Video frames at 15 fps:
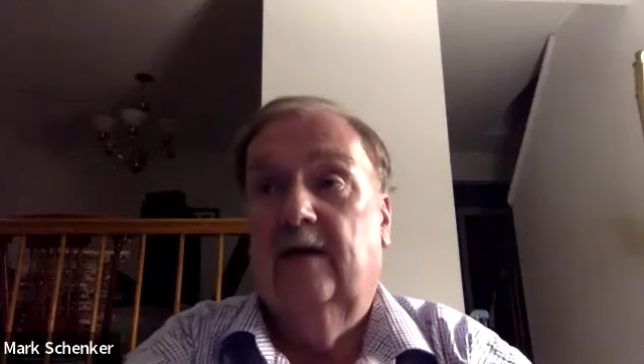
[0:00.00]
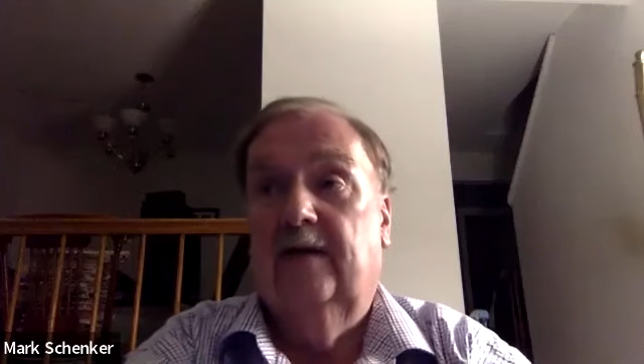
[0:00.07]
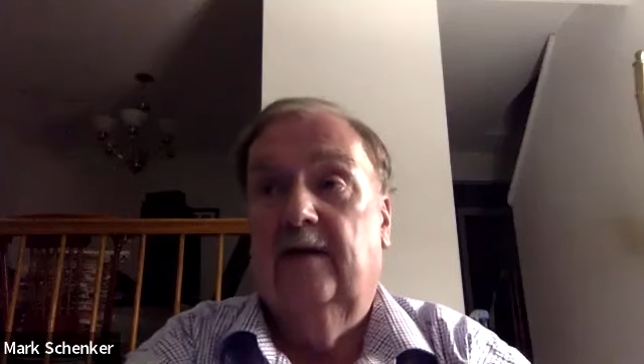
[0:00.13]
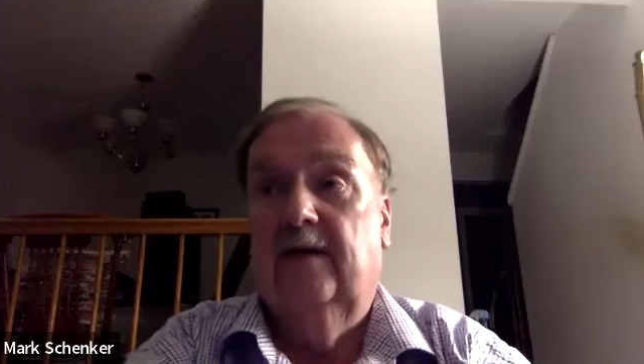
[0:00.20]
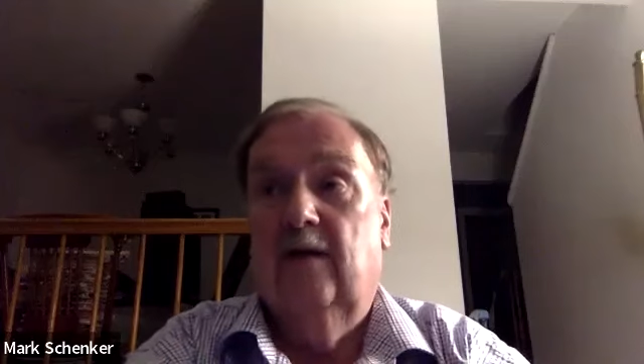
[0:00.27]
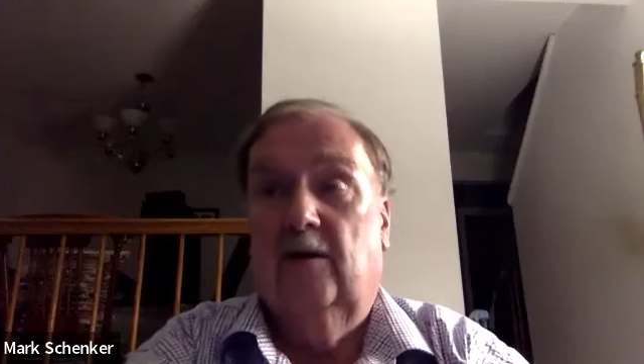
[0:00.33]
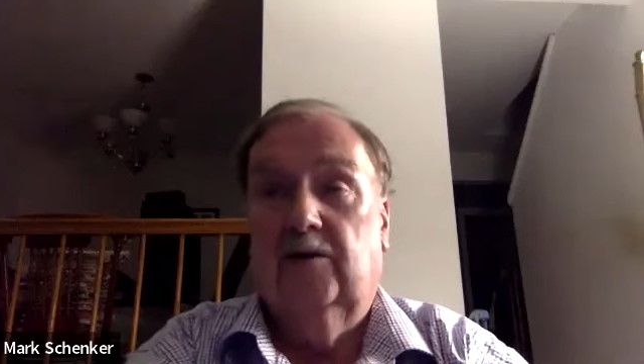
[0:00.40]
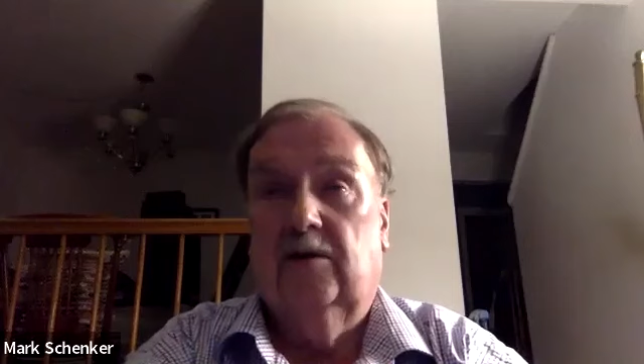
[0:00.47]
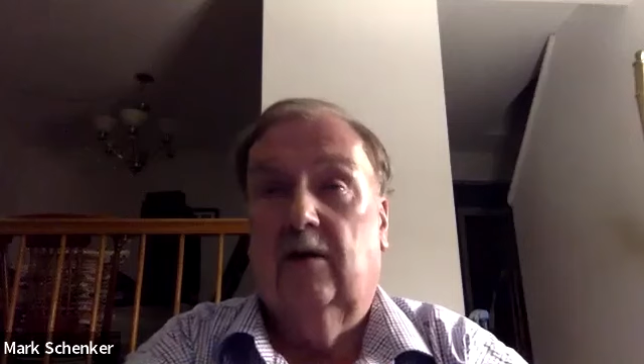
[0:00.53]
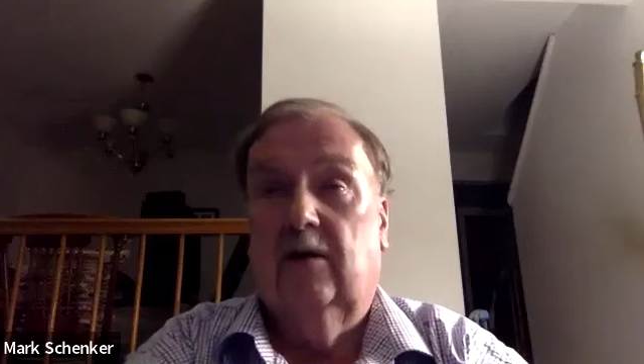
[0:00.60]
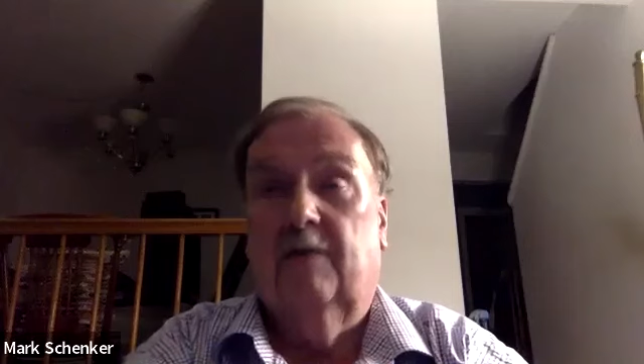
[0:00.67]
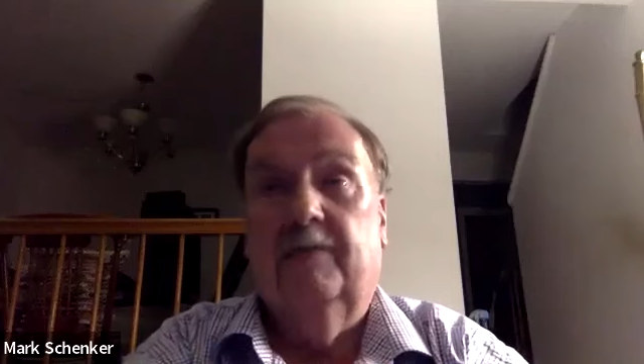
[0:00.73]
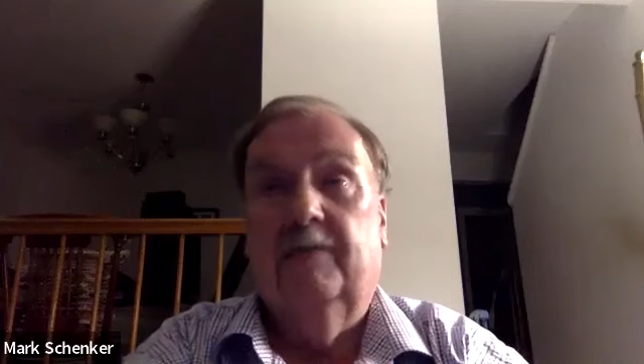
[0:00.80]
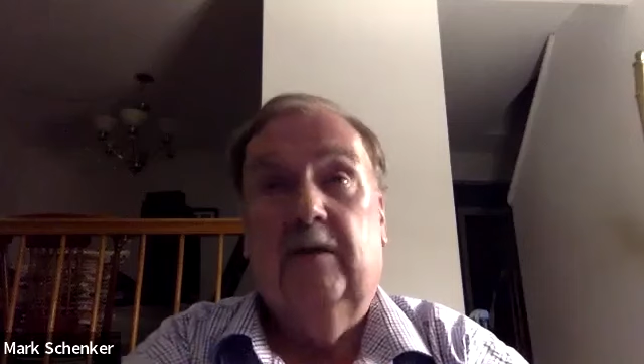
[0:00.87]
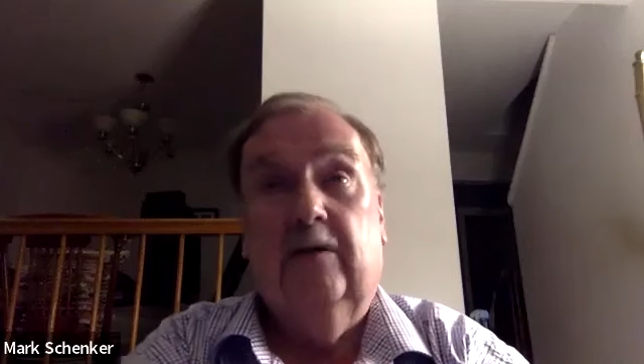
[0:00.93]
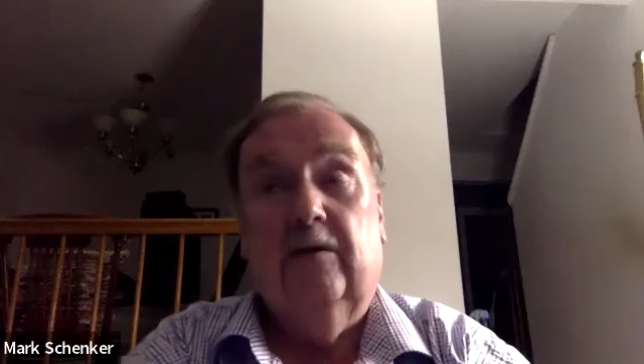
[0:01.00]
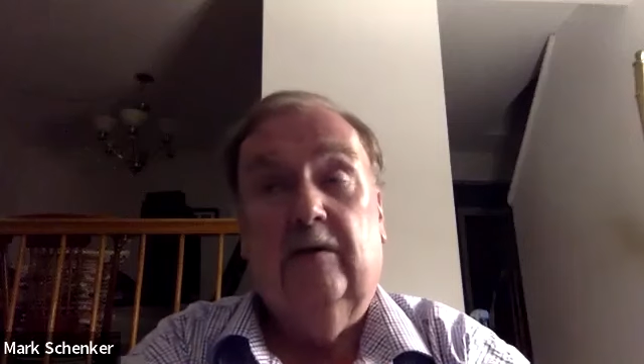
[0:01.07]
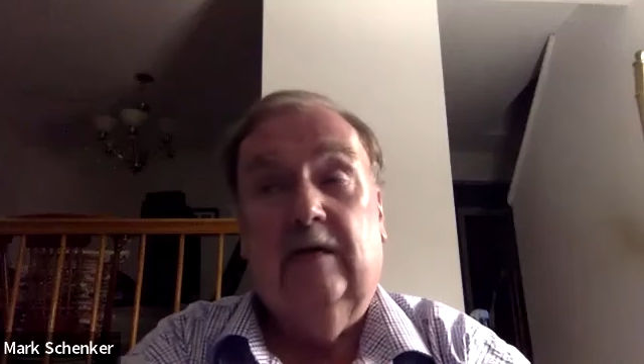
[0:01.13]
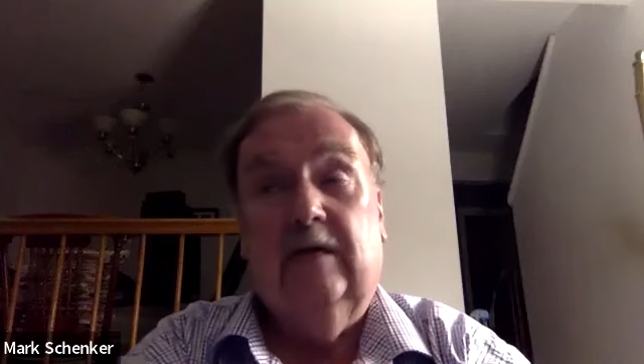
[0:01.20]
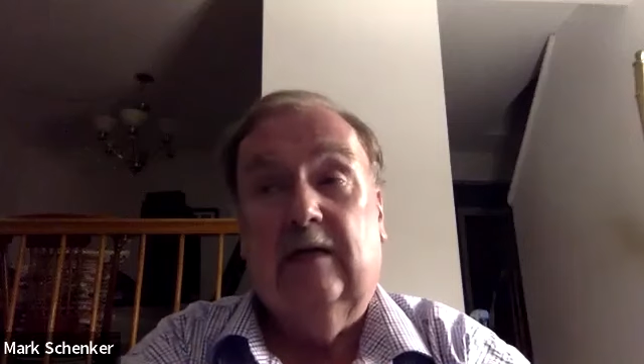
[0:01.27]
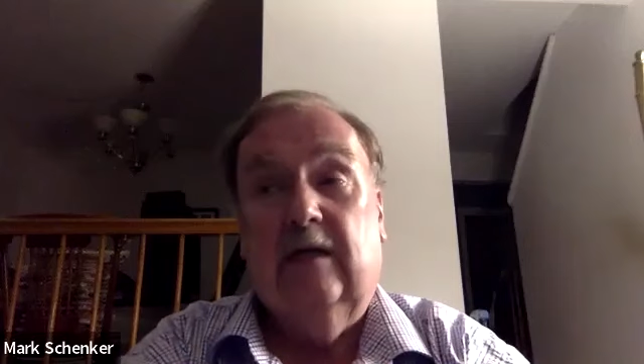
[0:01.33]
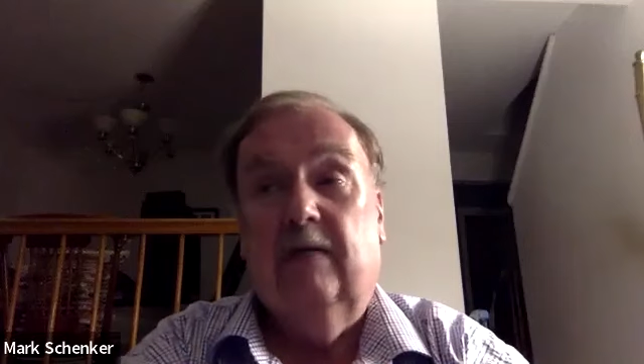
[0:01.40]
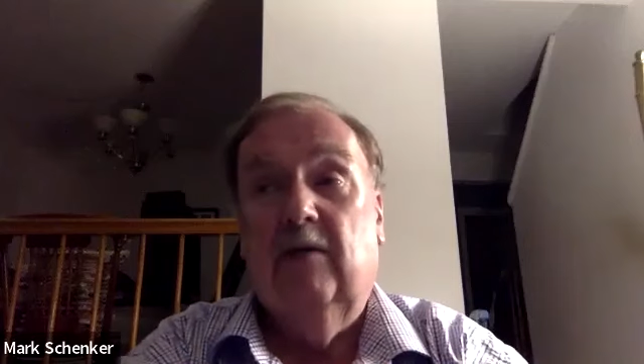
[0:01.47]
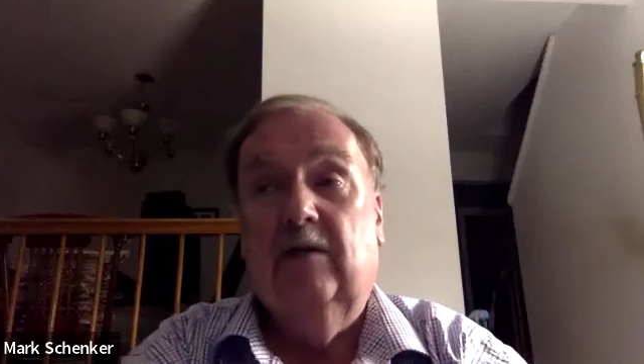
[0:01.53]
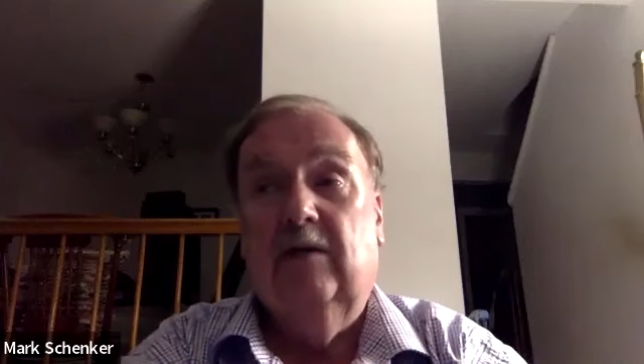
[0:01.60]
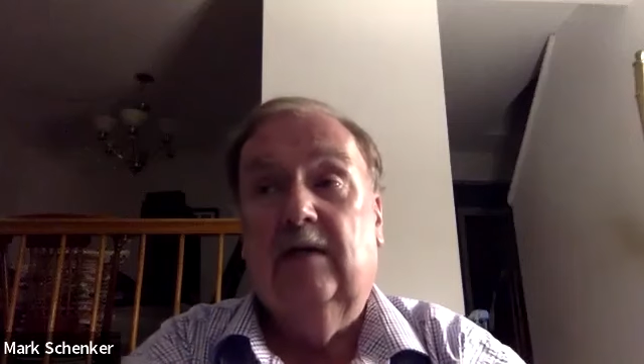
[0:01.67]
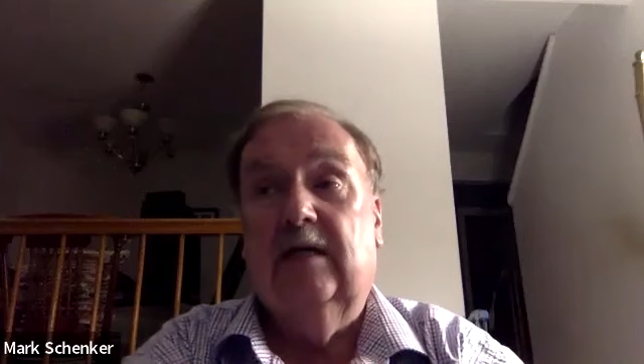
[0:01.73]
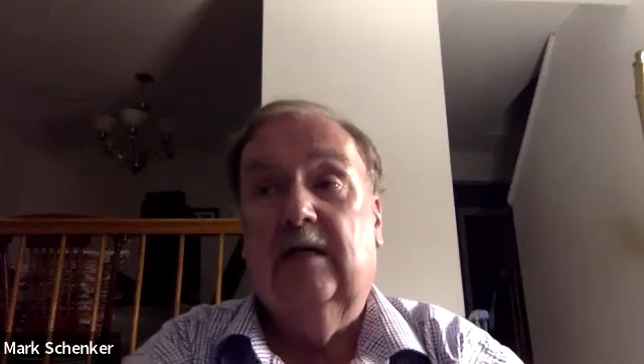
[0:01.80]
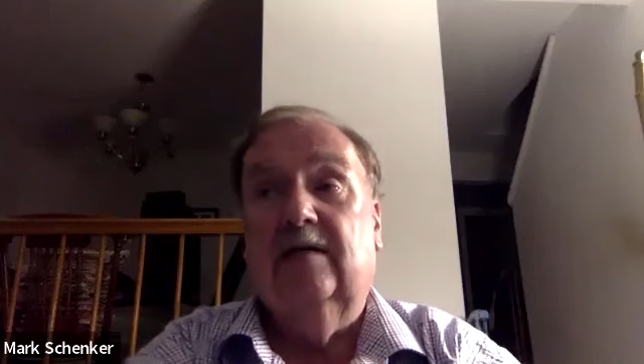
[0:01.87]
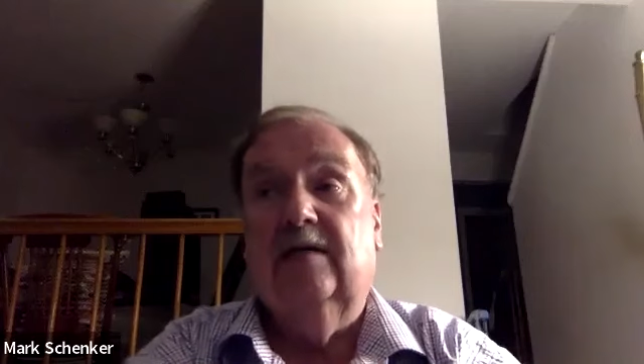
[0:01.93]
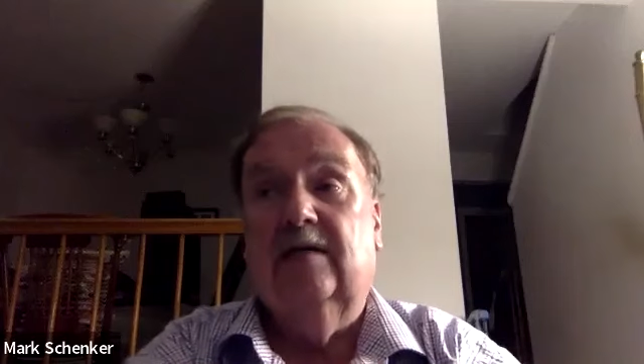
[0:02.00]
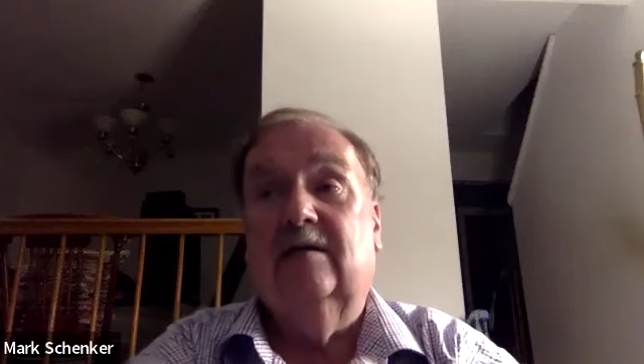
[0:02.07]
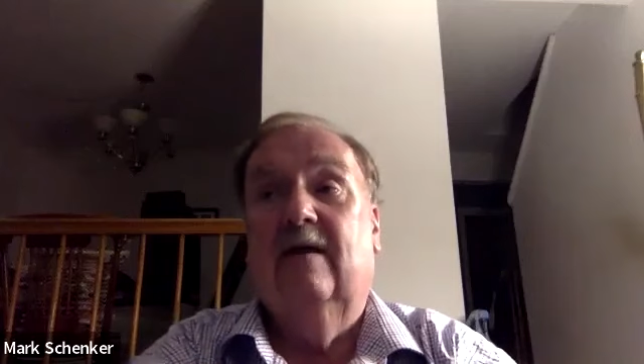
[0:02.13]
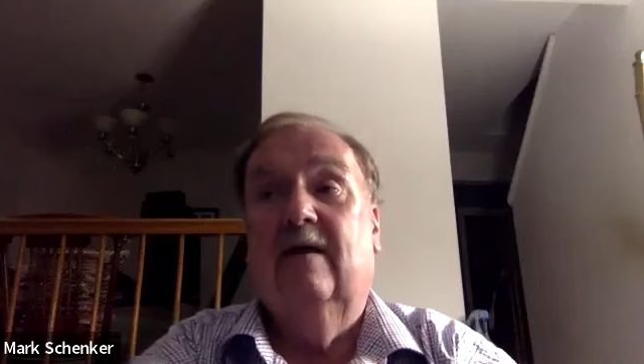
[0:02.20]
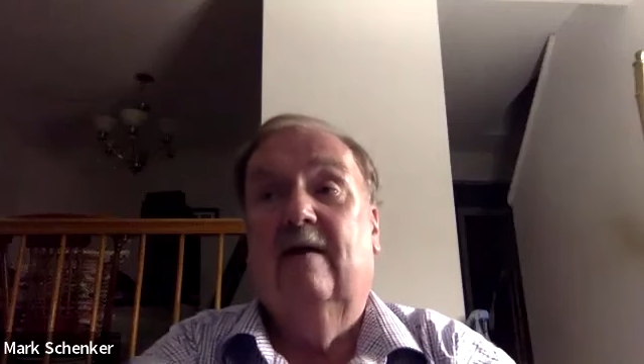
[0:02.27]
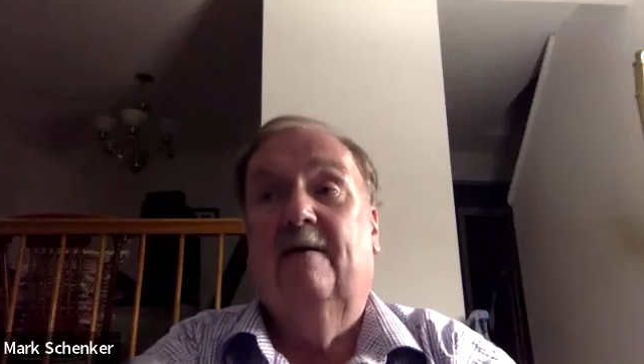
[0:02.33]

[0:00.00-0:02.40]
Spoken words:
the notion of Puritan communities,